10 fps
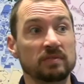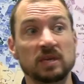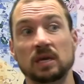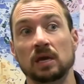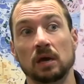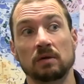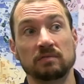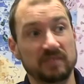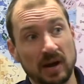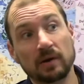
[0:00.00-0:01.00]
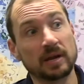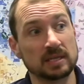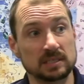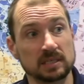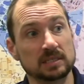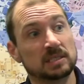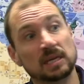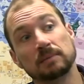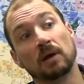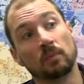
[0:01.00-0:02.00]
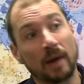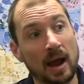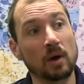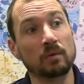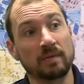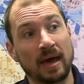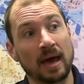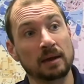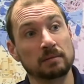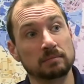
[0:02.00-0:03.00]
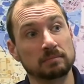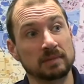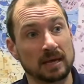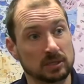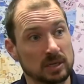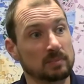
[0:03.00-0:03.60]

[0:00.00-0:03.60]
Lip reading: of the variances to get around that